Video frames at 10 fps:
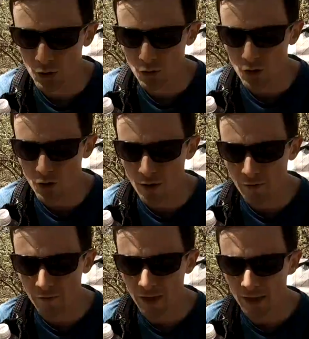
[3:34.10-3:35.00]
you start
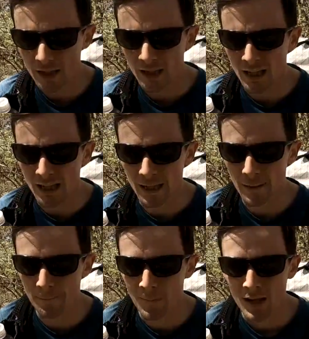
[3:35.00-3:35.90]
feeling
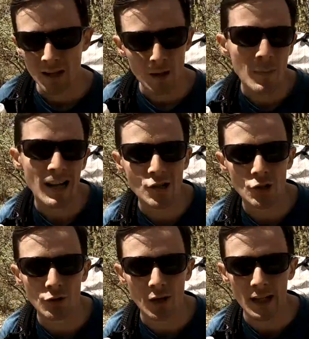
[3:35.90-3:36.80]
like,
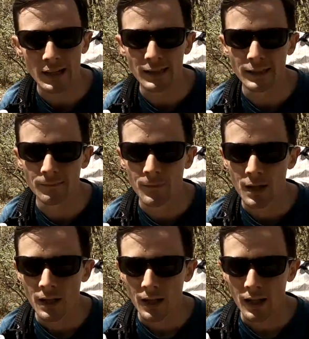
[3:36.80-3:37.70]
imagine you're hiking
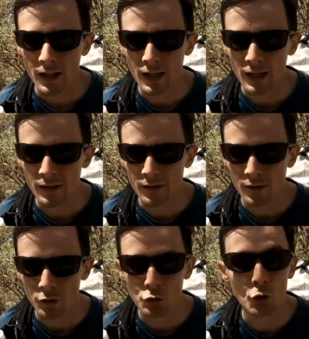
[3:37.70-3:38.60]
and
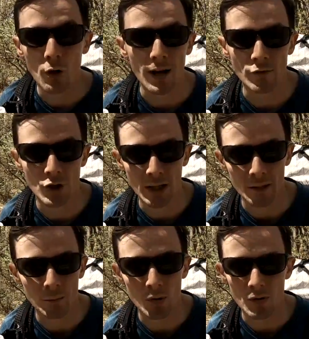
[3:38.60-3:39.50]
you don't have
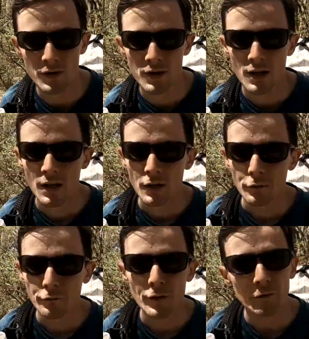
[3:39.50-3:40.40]
trekking poles.
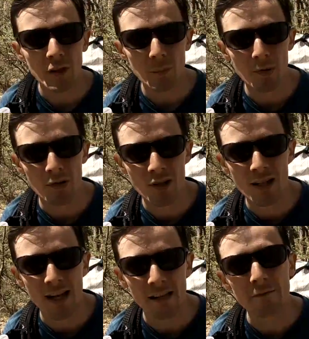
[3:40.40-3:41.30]

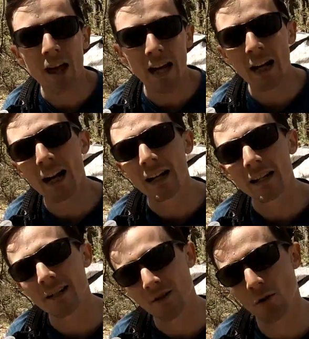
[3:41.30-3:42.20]
50% of that
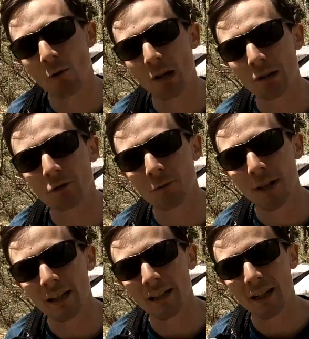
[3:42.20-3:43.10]
hike is going on your
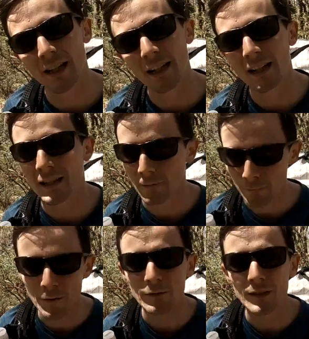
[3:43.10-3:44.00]
right leg and
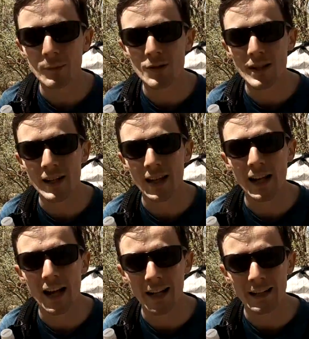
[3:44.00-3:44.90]
50% of
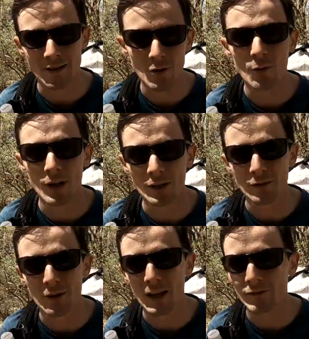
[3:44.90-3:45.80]
that hike is going on
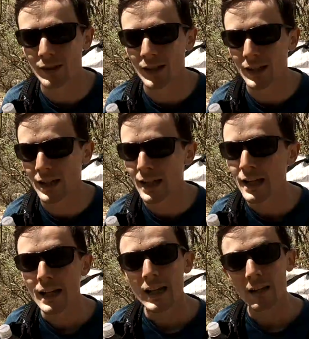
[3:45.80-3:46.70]
your left leg.
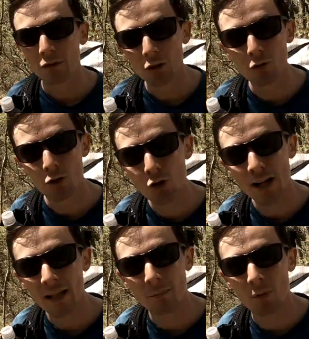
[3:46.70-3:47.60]
If you use
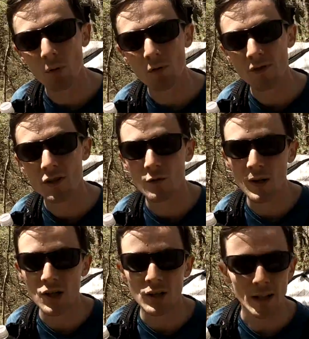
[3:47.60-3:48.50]
trekking poles,
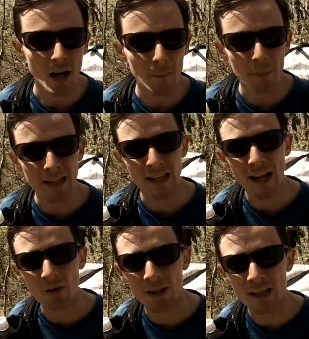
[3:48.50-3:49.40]
especially up and
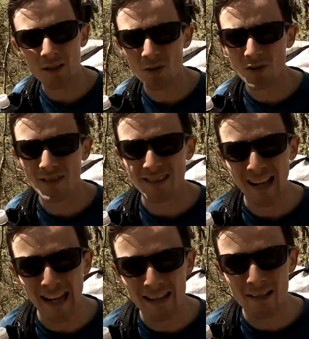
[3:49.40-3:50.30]
down hills to
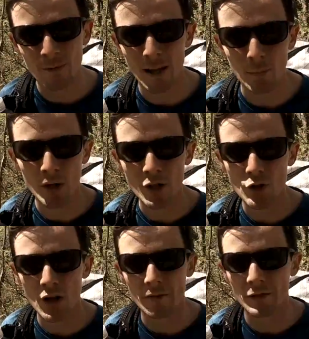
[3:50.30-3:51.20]
take some of that
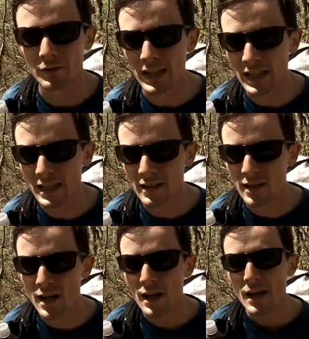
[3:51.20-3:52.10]
pressure off your
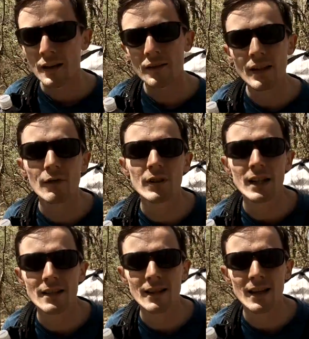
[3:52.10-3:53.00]
knees, think of it
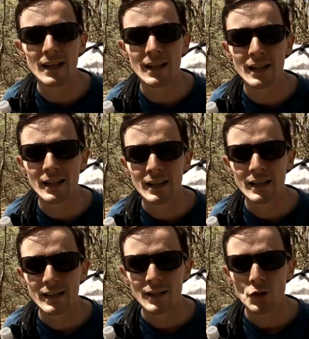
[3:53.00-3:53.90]
as like
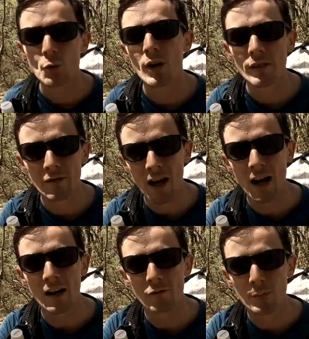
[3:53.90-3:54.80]

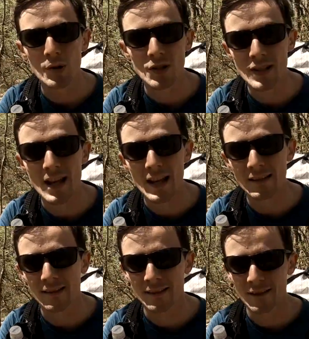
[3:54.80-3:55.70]

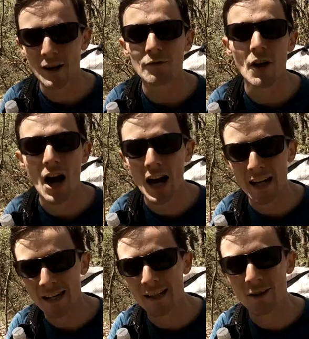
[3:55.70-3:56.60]
25% of the
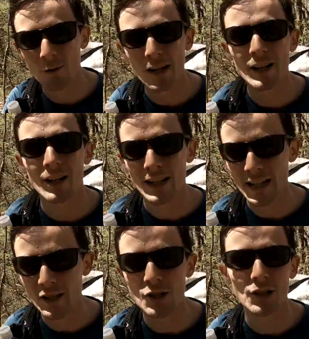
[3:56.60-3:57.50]
hike going on
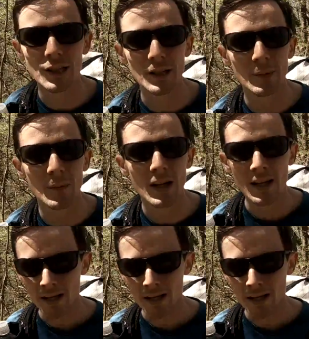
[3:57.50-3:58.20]
each limb.